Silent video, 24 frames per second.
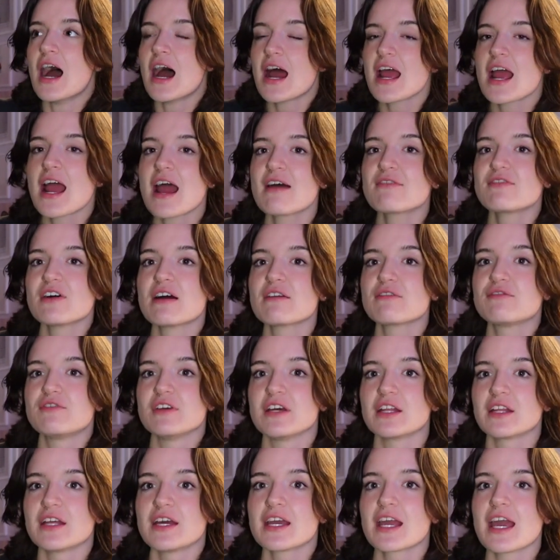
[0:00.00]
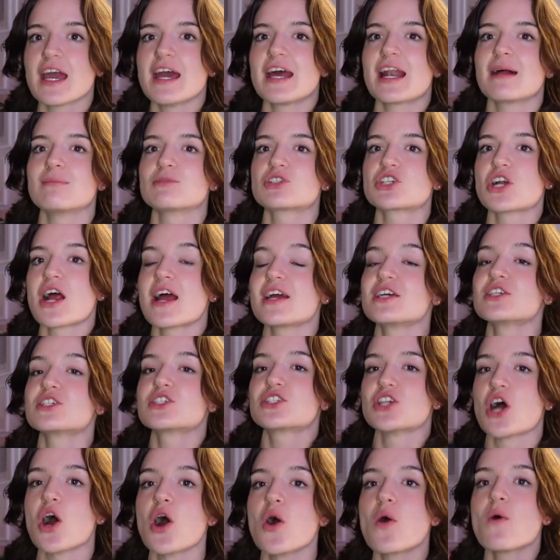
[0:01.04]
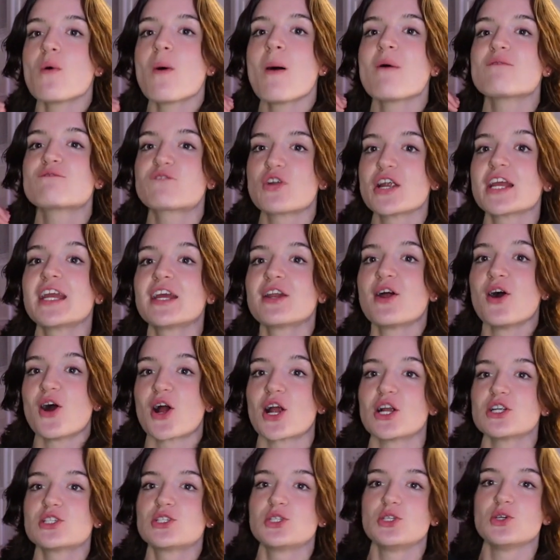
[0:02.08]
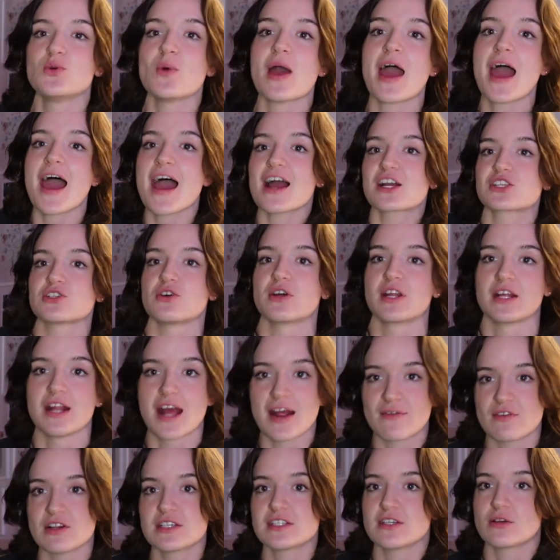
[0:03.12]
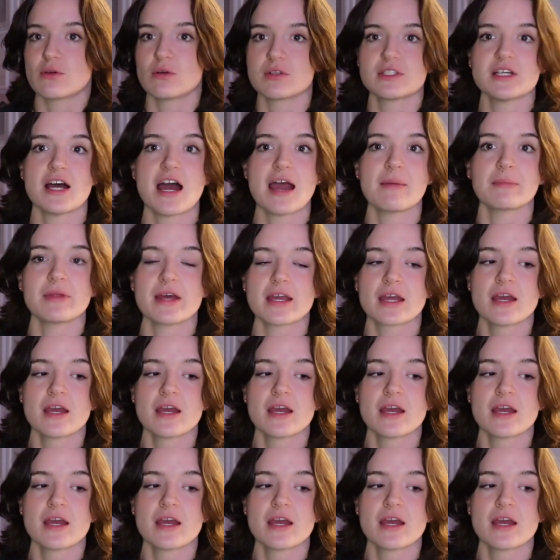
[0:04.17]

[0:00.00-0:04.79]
I have that feeling and I'm trying so freaking hard to act on it every single time,